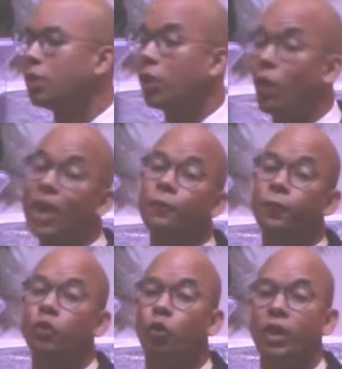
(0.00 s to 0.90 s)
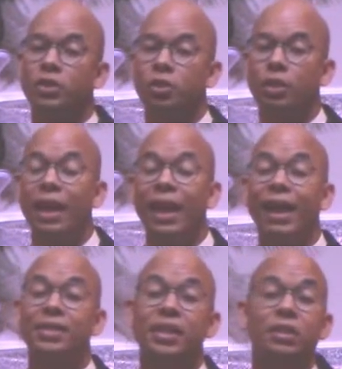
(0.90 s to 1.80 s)
a rightful question,
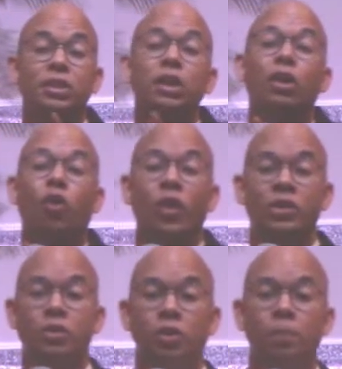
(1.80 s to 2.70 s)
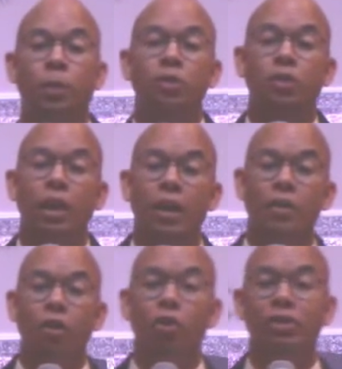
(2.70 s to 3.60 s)
a sincere question, but
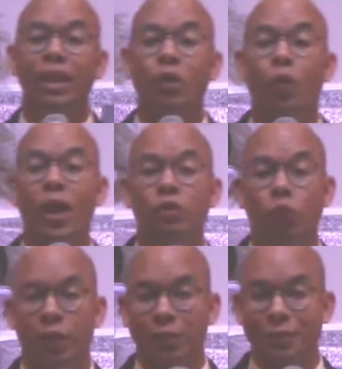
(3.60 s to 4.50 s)
not a right one.